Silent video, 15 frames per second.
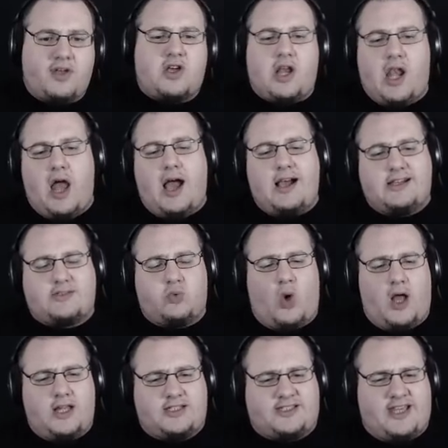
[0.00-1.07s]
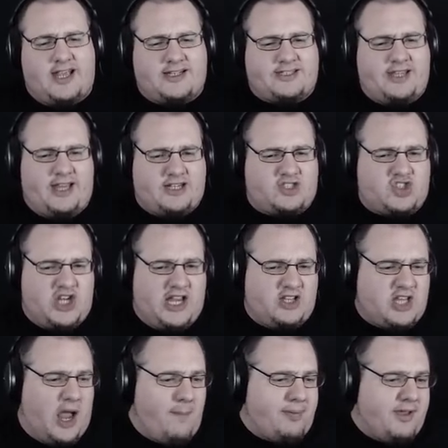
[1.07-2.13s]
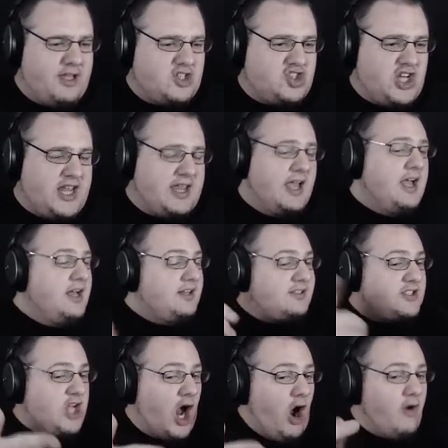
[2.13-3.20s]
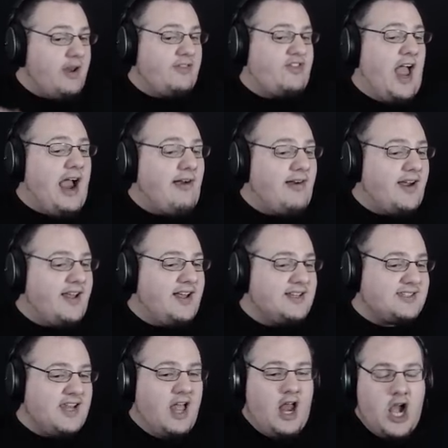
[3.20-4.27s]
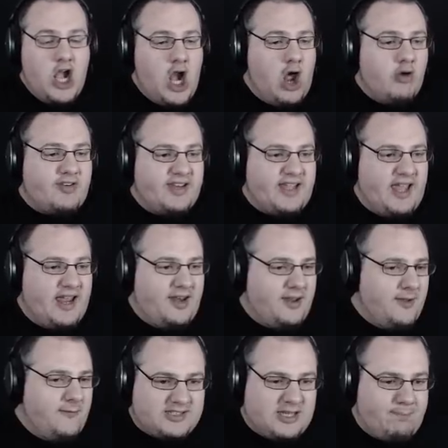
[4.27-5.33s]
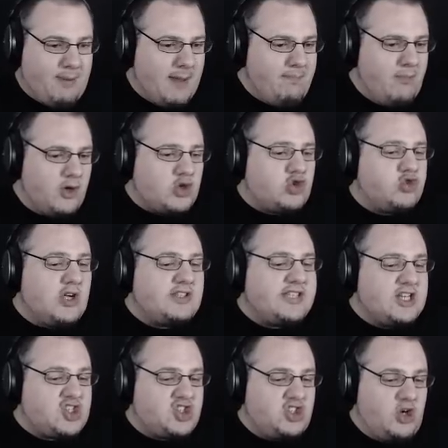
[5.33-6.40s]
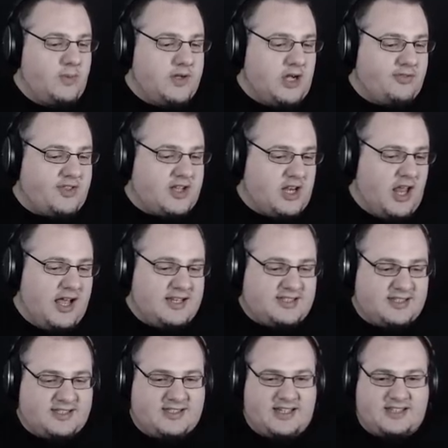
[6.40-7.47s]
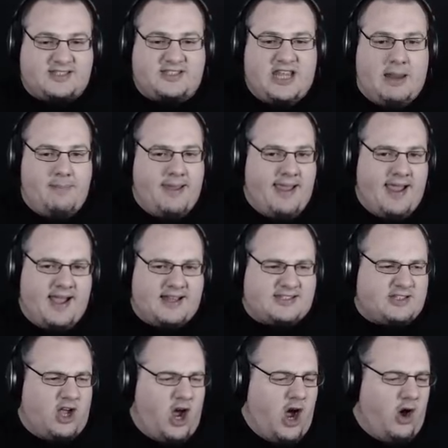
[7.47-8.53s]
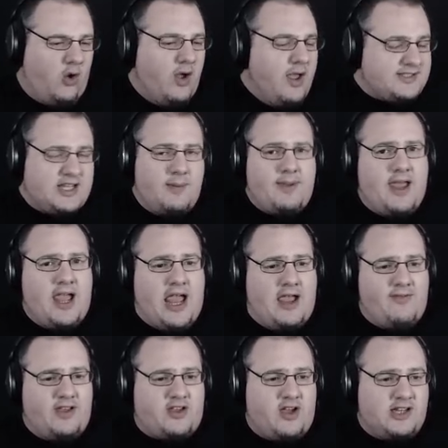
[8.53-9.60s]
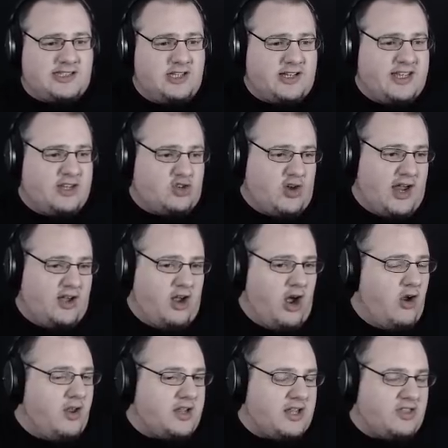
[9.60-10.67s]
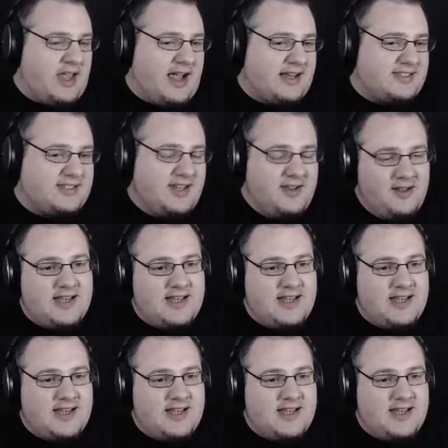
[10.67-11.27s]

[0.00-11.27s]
The class 166 GWG. It's currently, there it is, loading in. Looks a bit more traditional. We got the class 66 DBS. Oh, this is gonna be a heavy goods lucky train. Oh, look at that.